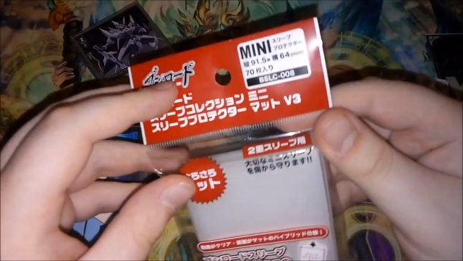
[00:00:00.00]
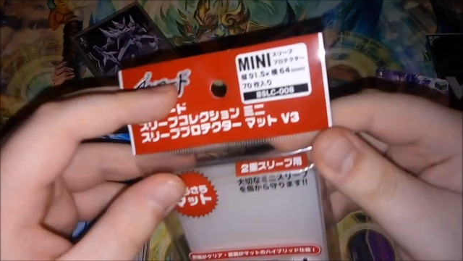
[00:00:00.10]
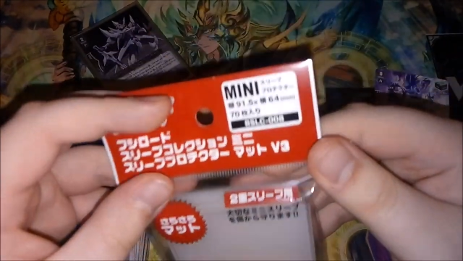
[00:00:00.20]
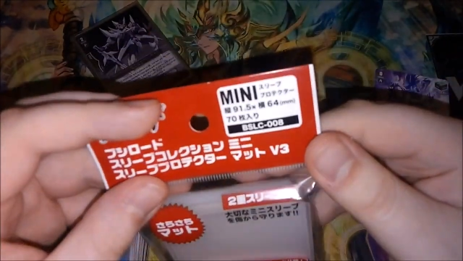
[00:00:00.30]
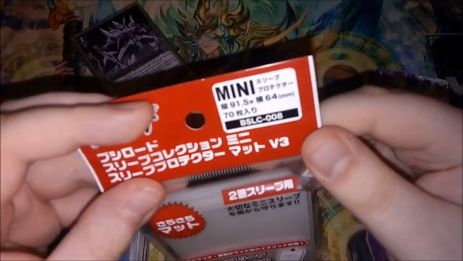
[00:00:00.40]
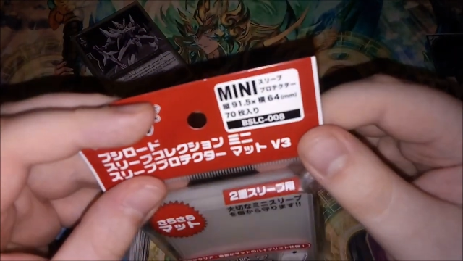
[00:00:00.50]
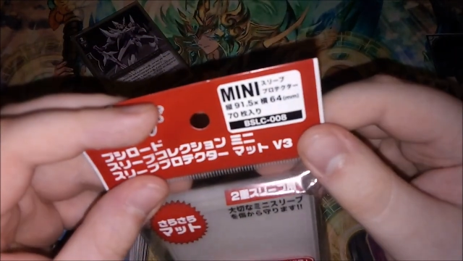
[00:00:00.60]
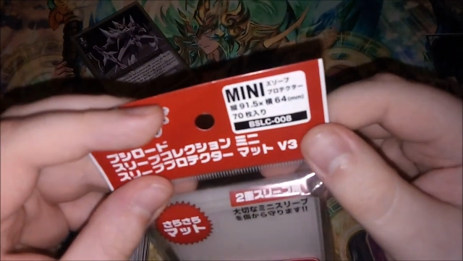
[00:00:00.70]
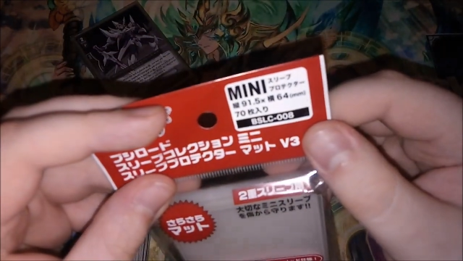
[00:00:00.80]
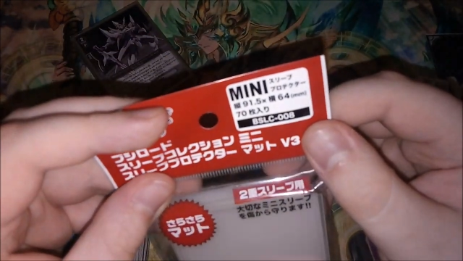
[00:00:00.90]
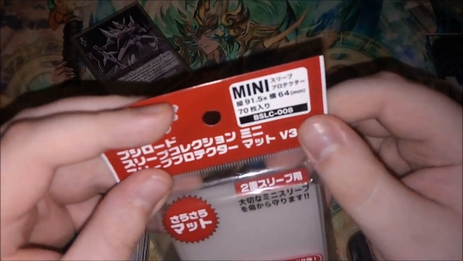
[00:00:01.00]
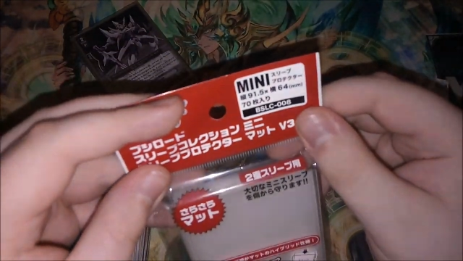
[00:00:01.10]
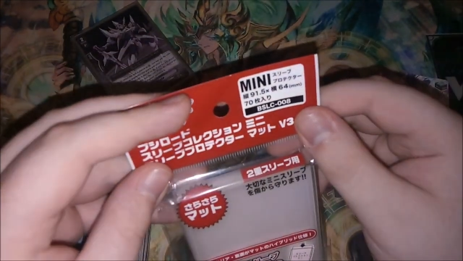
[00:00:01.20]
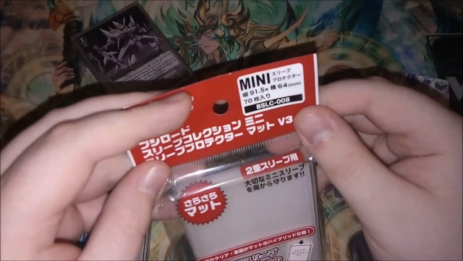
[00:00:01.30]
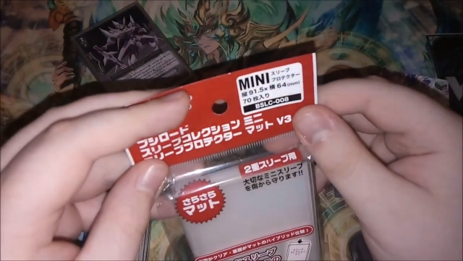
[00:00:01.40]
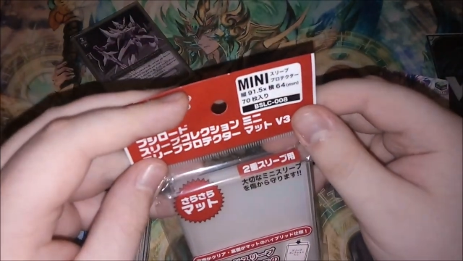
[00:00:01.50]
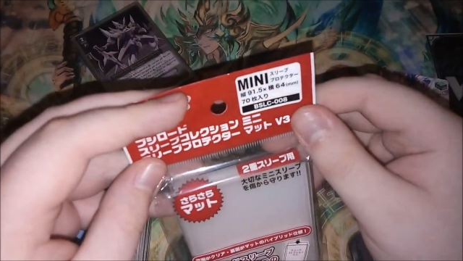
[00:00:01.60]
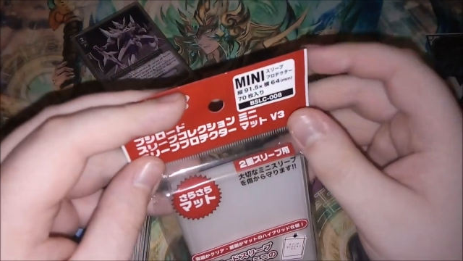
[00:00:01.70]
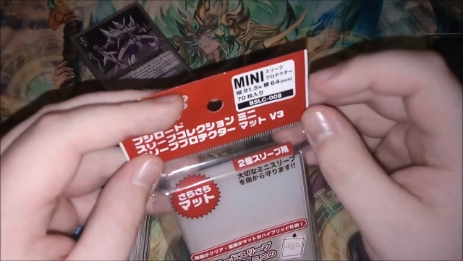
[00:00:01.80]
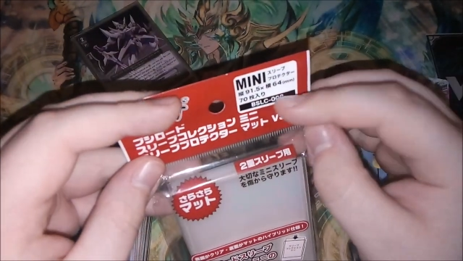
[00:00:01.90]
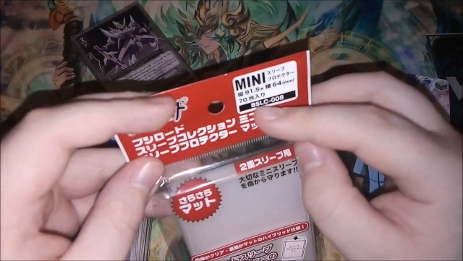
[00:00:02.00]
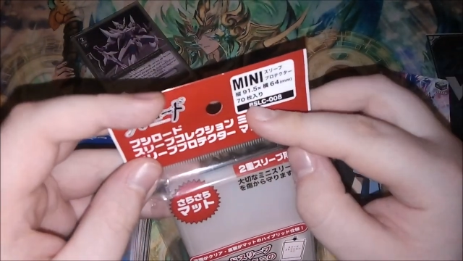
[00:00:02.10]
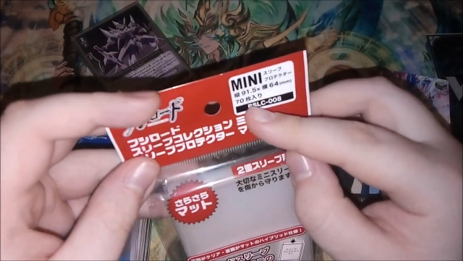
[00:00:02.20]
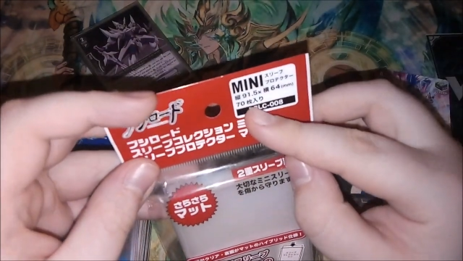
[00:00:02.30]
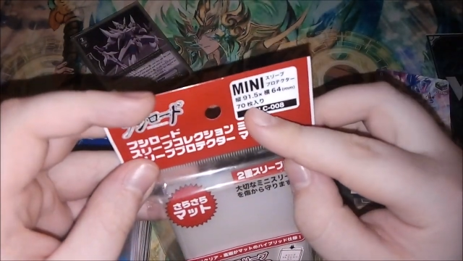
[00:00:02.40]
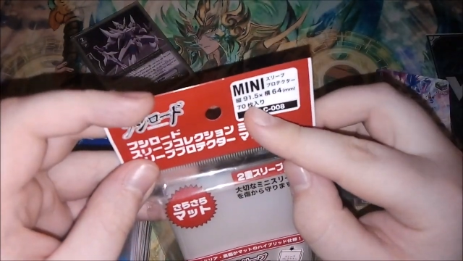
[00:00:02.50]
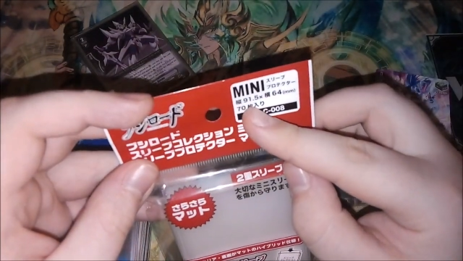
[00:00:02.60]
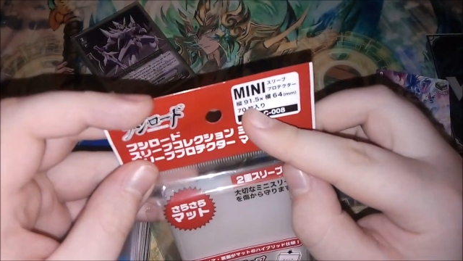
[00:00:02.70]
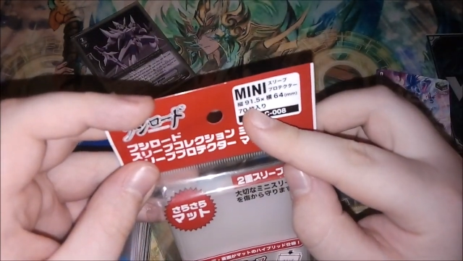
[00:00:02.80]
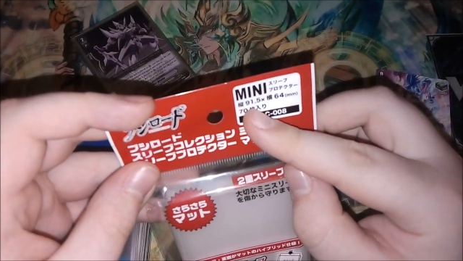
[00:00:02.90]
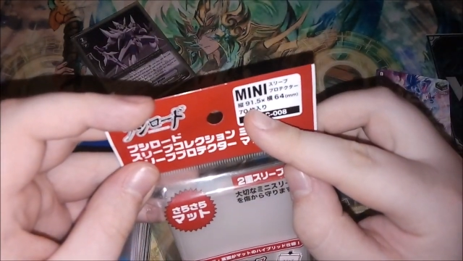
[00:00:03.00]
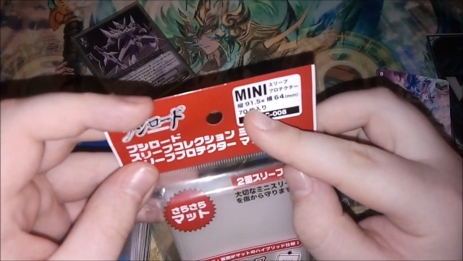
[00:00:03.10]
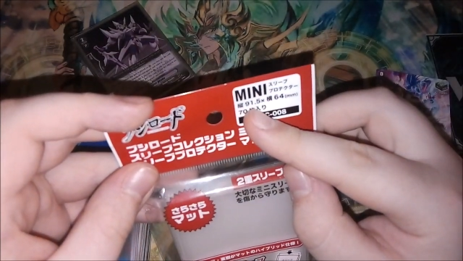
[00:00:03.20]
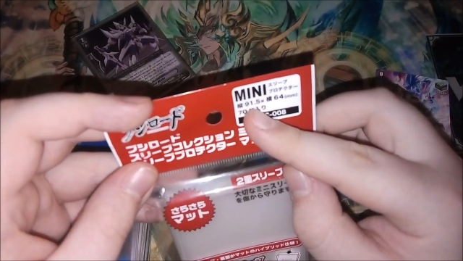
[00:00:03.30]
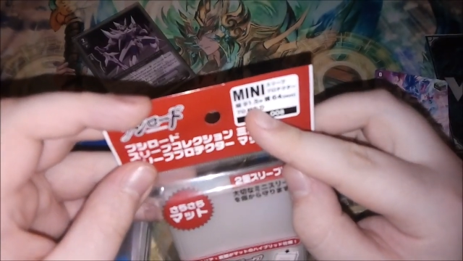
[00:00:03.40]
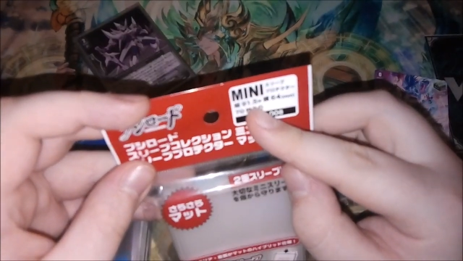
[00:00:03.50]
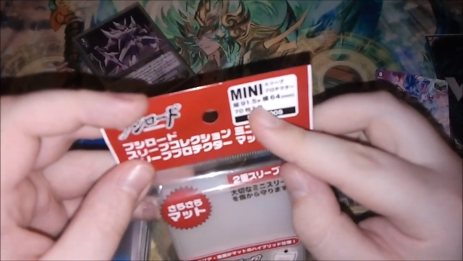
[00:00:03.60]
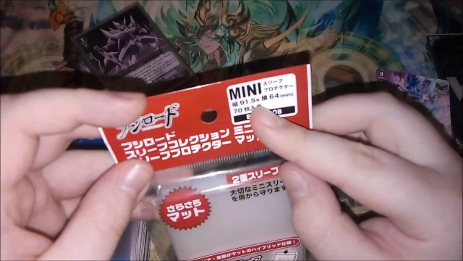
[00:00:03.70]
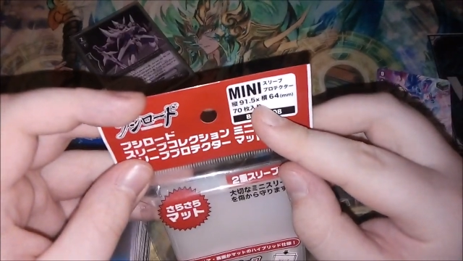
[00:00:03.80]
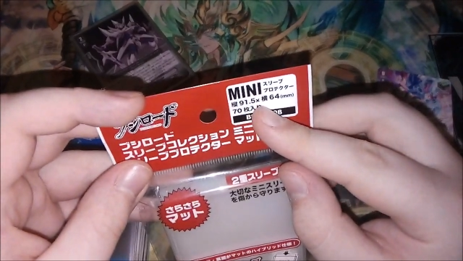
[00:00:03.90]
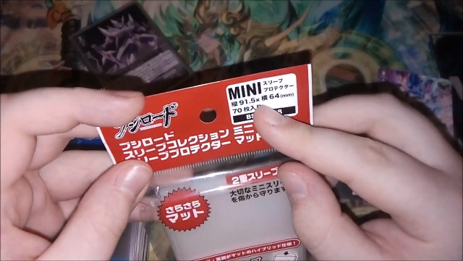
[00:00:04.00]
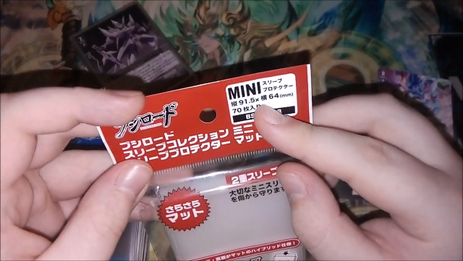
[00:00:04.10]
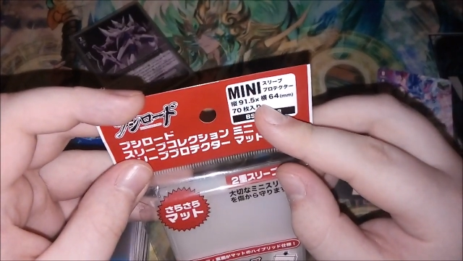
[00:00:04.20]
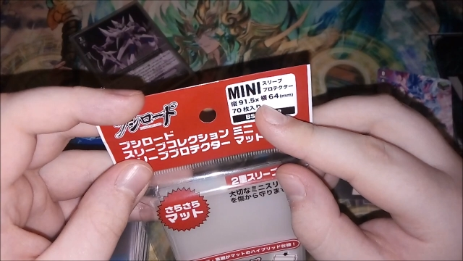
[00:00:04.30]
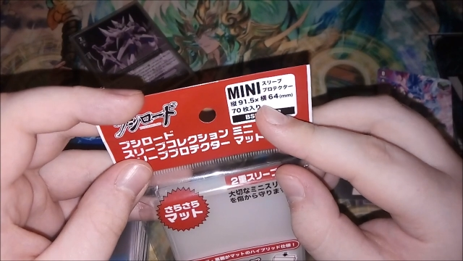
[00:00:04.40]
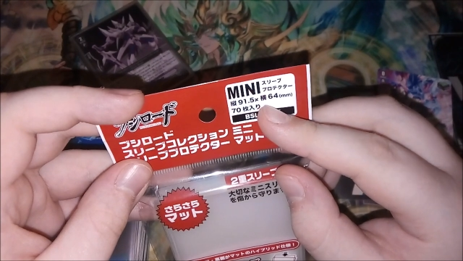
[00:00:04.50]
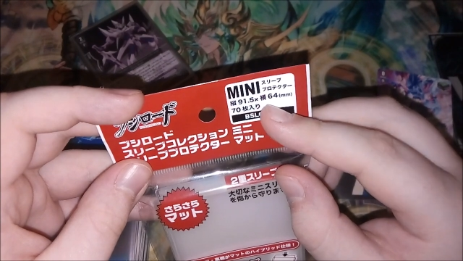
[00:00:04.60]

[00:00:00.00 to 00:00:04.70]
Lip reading: Nobody's mouth can be seen.